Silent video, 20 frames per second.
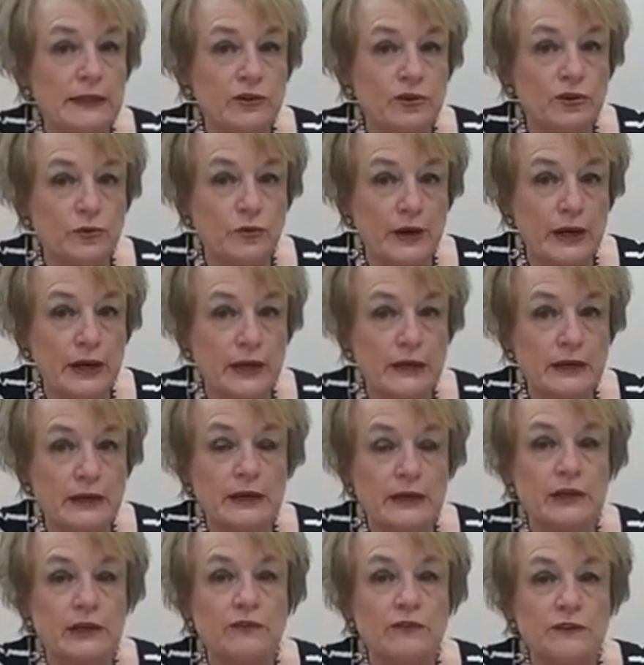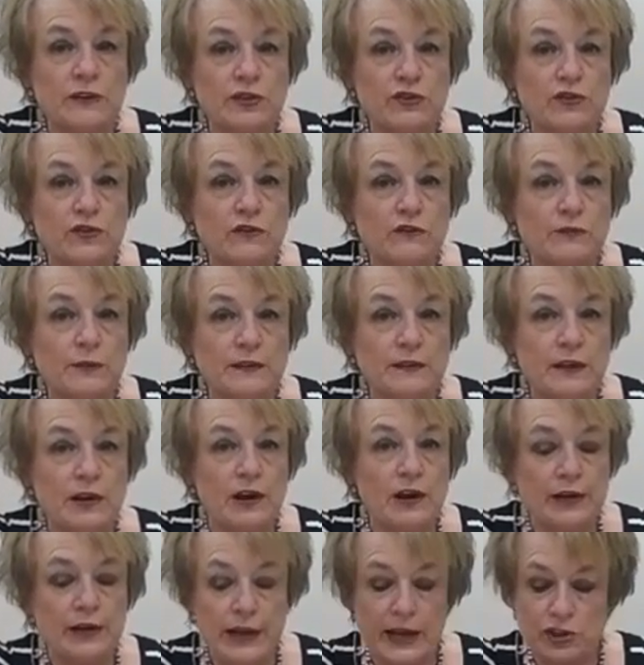trained individuals within
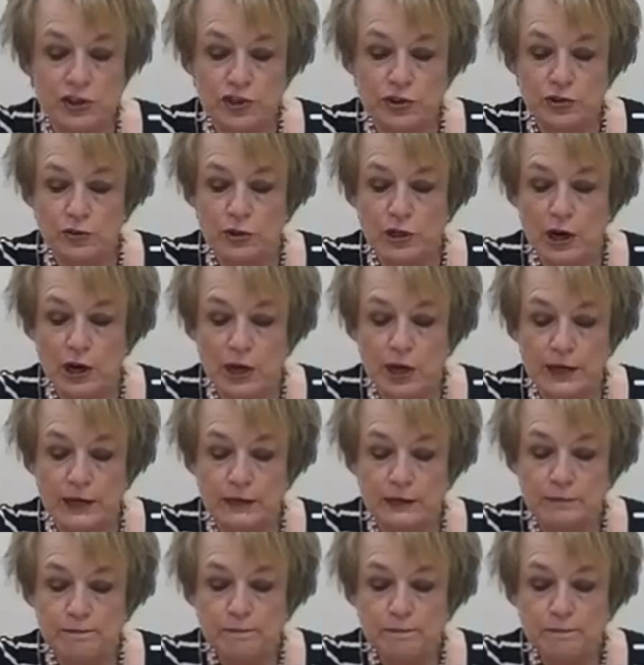our National Guard.